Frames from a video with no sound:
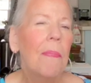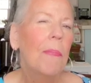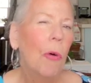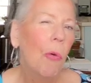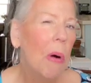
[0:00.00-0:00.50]

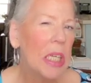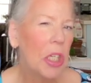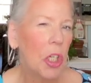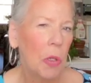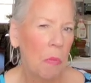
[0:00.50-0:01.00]

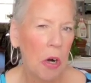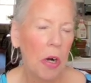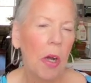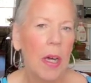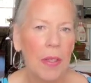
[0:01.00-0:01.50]
question
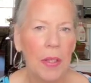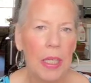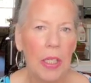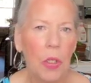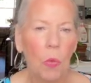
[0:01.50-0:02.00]
mark on
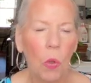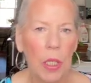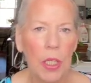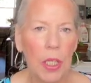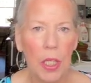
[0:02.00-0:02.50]
these
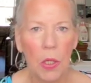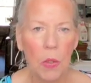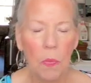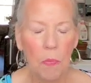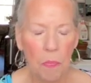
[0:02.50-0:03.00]
was
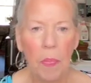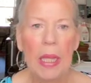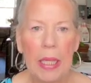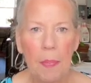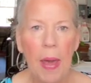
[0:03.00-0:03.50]
the
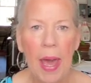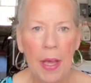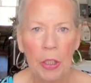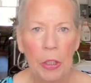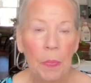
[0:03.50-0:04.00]
belly
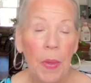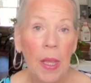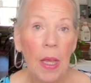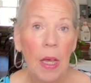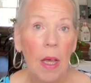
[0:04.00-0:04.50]
panel.
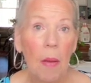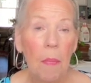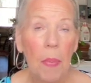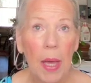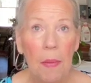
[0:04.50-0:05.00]

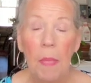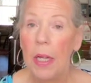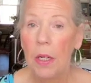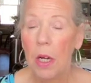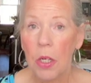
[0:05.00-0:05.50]
But my
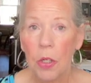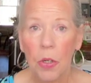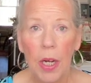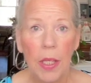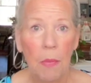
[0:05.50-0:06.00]
daughter
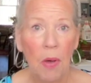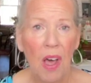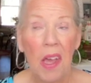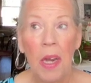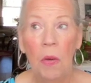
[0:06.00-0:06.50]
tried them
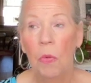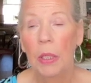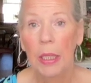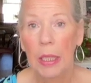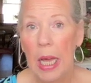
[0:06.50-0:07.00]
on and
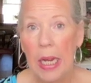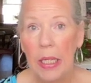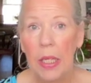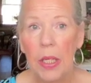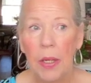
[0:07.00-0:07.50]
really
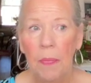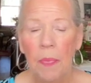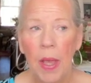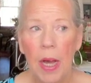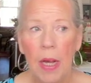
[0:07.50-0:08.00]
liked
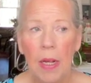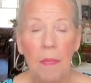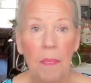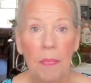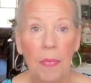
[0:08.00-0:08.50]
them.
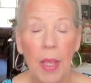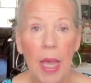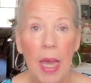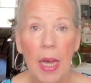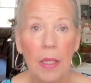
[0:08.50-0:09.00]

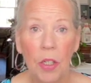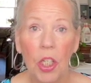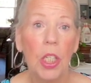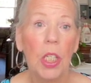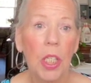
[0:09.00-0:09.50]
And
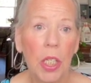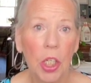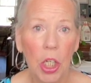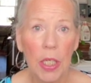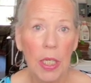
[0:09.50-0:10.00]
she just
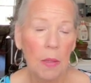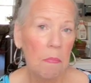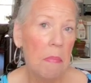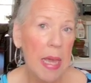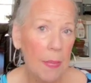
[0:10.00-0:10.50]
suggested
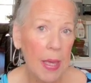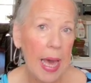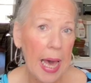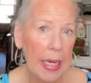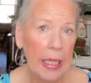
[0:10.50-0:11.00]
maybe
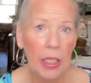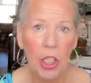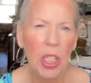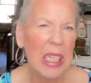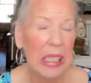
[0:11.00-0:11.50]
adding
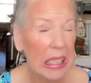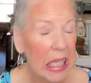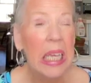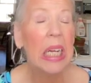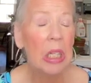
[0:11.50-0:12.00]
just a
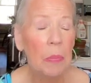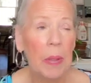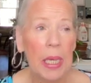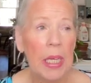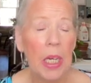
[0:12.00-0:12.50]
little
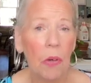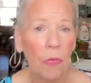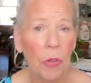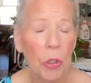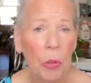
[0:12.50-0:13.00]
bit of
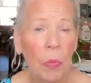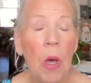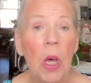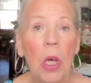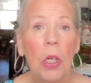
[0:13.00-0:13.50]
room
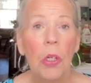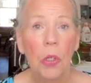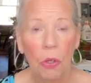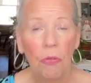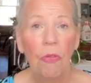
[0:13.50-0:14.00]
to
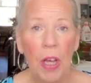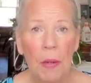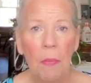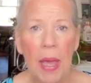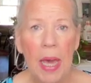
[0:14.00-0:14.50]
the
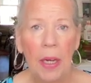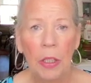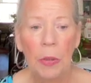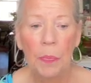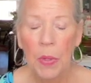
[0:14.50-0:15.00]
front
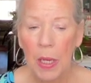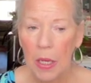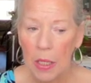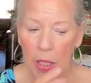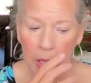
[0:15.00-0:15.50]
panel.
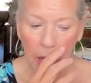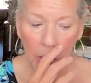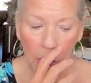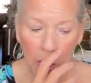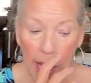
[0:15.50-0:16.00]

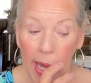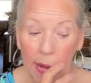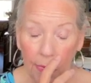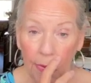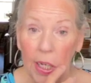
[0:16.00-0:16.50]
So I
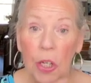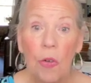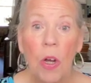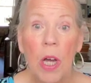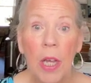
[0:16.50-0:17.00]
have
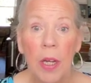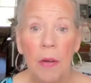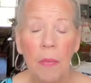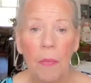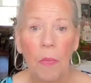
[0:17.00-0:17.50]

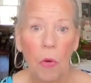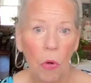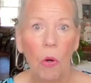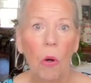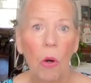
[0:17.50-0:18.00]
redrawn
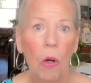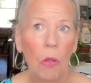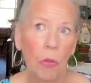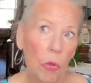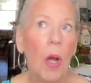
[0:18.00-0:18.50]

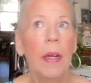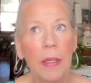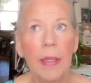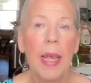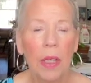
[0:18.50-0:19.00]
drawn a
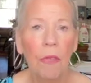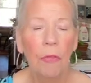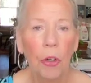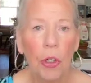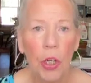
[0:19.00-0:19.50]
second
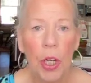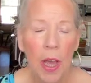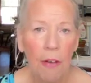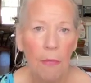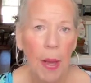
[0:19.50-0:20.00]
version
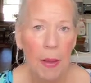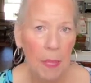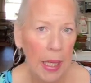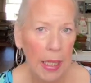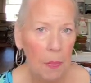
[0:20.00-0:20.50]
of my
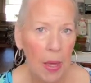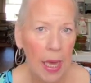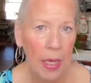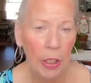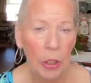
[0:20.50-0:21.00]
belly
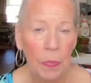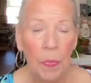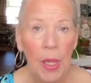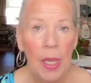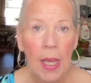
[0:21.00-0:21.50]
panel,
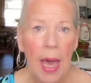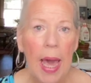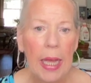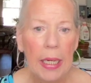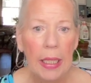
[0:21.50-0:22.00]

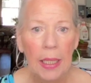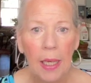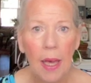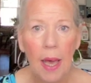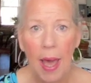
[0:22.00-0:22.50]
adding
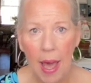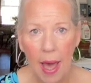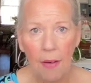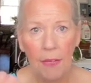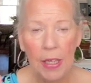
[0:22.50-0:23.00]

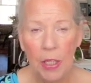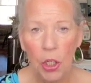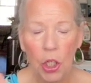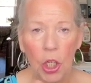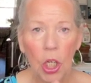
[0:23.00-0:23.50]
1/2
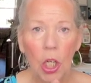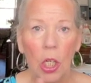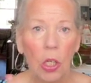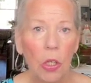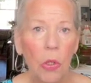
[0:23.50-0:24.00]
inch
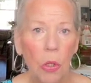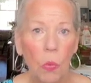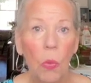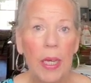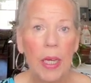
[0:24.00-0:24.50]
to the
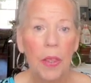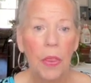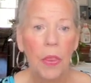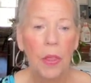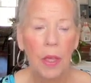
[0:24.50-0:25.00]

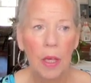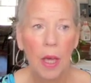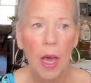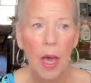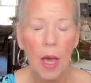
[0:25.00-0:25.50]
width
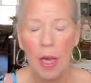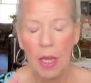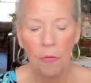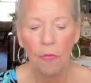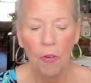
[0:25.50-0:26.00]

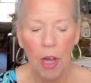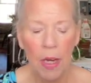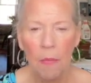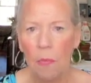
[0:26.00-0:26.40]
in front,